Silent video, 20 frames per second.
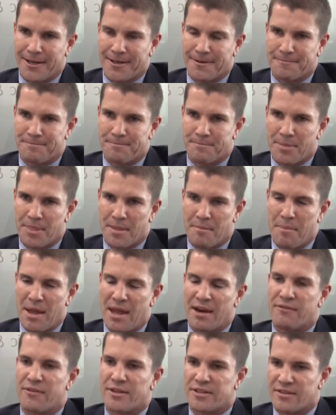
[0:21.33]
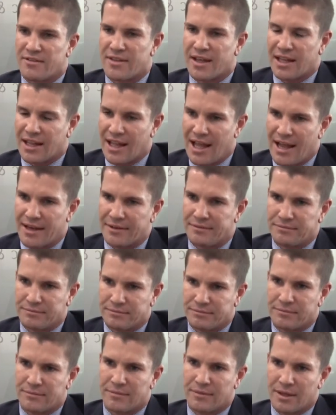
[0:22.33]
um, the benefits of the cloud
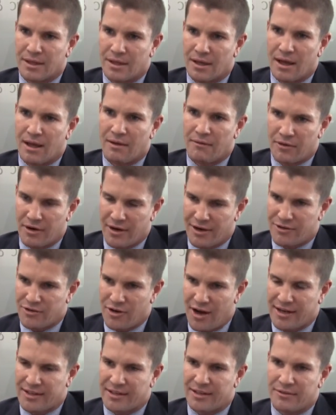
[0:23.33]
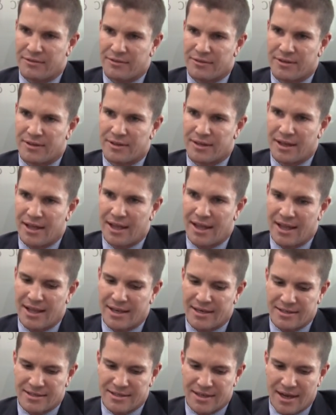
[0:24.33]
are very attractive
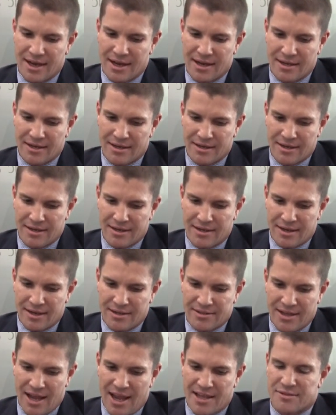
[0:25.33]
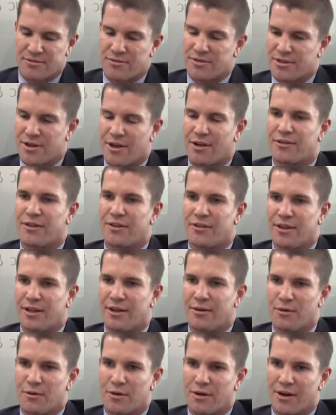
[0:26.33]
and uh, and so as a result I
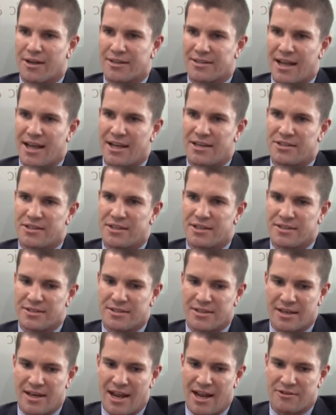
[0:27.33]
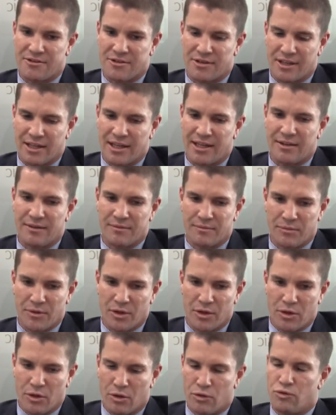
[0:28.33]
think organisations are naturally
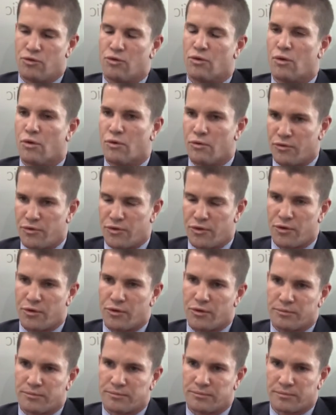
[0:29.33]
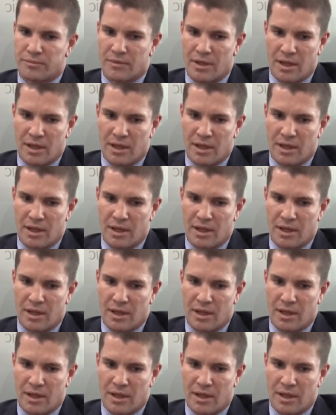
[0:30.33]
drawn to